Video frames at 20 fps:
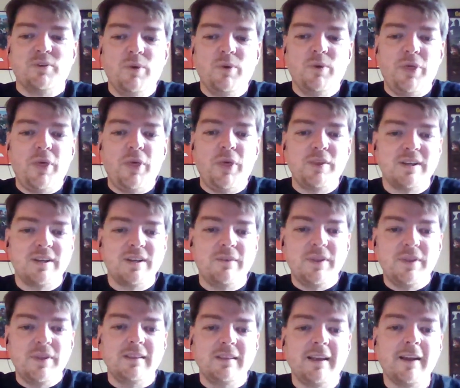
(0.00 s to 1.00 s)
What the stuff
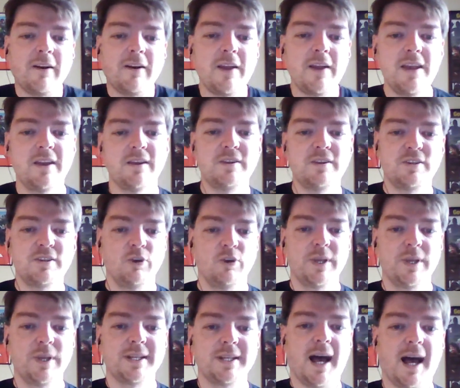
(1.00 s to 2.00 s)
that Larry could do
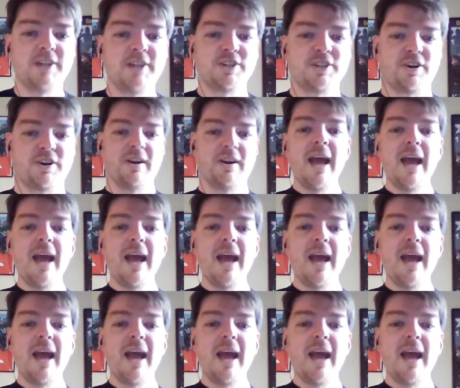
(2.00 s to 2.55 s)
with Dodger,